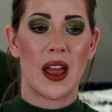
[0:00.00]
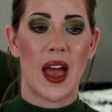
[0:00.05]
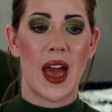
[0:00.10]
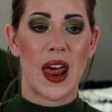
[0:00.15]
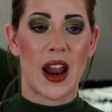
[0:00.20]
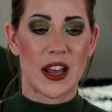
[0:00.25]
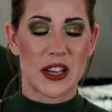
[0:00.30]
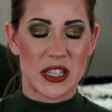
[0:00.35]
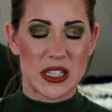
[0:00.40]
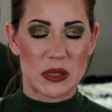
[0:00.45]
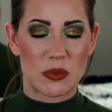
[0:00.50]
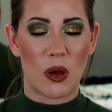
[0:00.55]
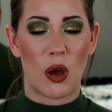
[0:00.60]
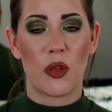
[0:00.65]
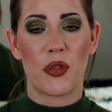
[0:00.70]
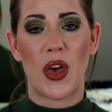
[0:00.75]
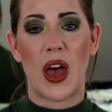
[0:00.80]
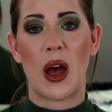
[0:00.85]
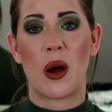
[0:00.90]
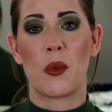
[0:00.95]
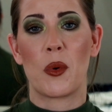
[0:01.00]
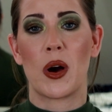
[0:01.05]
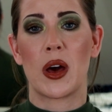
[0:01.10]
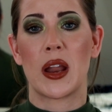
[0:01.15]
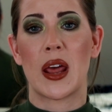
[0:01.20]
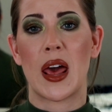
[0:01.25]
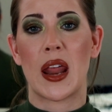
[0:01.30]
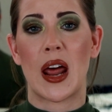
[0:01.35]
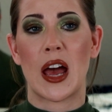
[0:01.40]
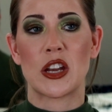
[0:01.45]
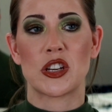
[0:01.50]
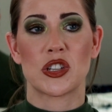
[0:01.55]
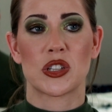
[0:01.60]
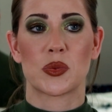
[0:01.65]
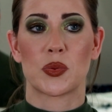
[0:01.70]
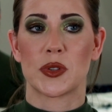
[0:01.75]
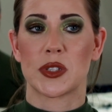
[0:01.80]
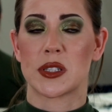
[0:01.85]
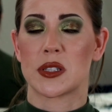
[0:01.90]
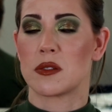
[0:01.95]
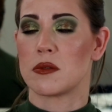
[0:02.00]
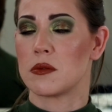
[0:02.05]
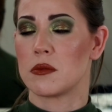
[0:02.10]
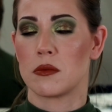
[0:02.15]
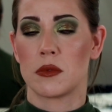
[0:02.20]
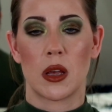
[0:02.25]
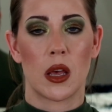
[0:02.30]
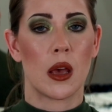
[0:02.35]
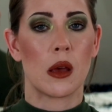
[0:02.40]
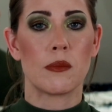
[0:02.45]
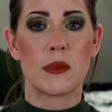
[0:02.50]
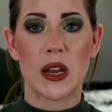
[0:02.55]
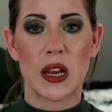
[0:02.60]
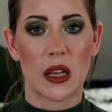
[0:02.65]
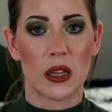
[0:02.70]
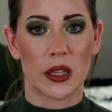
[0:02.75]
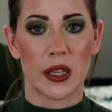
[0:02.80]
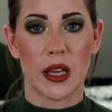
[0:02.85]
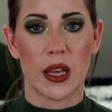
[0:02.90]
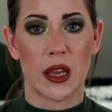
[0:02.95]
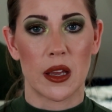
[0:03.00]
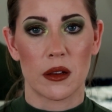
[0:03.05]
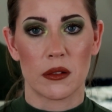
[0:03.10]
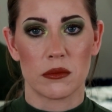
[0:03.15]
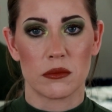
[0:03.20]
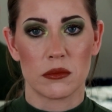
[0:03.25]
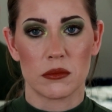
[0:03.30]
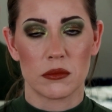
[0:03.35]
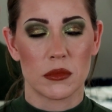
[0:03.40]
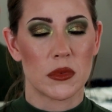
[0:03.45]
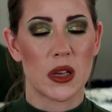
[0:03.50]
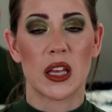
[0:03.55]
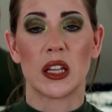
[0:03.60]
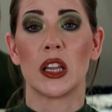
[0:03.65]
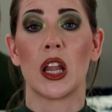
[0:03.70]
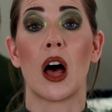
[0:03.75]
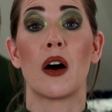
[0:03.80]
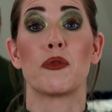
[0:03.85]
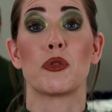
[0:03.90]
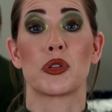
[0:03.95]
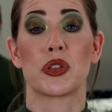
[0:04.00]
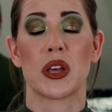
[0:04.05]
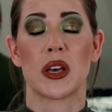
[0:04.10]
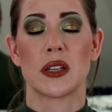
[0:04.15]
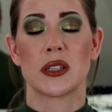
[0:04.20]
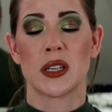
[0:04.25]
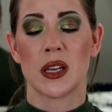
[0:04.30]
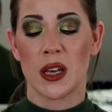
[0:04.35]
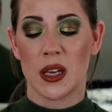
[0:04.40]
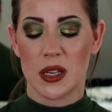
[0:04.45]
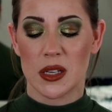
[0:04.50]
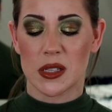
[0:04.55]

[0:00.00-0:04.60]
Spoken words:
and I smelled that one, and I just was immediately in love with it.